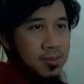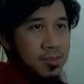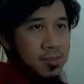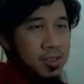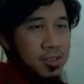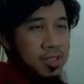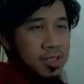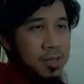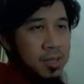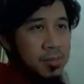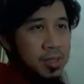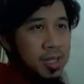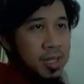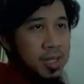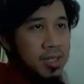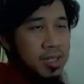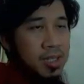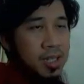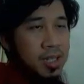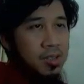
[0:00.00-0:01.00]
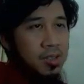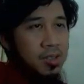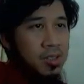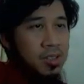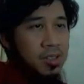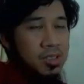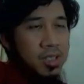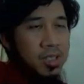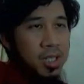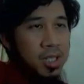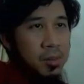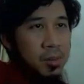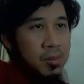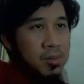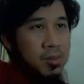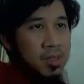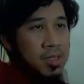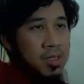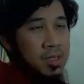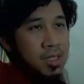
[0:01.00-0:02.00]
for example, like the author's
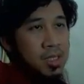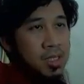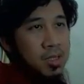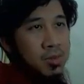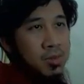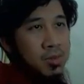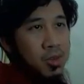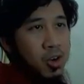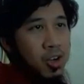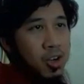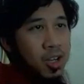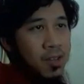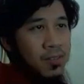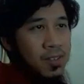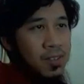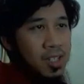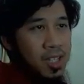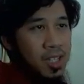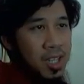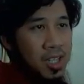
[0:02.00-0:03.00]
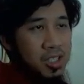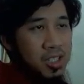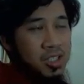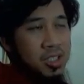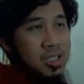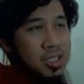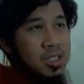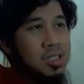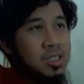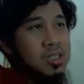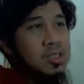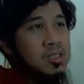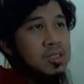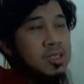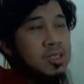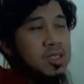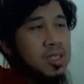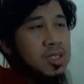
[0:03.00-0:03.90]
name, the wrong affiliation,